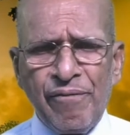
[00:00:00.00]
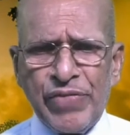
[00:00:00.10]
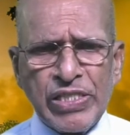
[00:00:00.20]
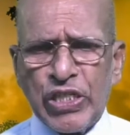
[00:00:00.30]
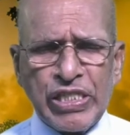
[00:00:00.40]

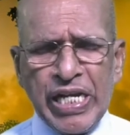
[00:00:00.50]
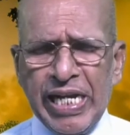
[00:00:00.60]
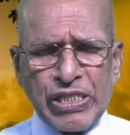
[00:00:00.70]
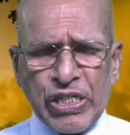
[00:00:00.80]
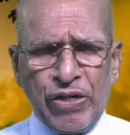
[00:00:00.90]

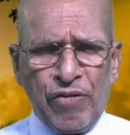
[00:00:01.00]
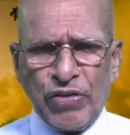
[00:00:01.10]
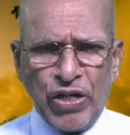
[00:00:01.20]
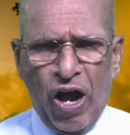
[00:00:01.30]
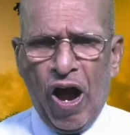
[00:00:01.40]
visitation
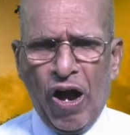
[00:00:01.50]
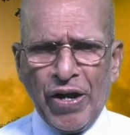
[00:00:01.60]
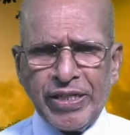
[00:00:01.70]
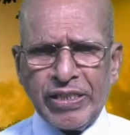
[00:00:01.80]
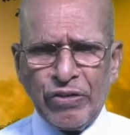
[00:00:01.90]
of
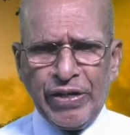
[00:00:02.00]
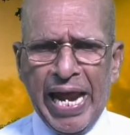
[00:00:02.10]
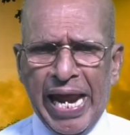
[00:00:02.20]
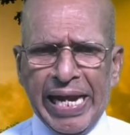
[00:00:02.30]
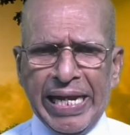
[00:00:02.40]
God
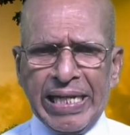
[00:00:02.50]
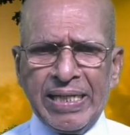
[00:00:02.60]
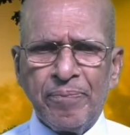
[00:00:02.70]
today.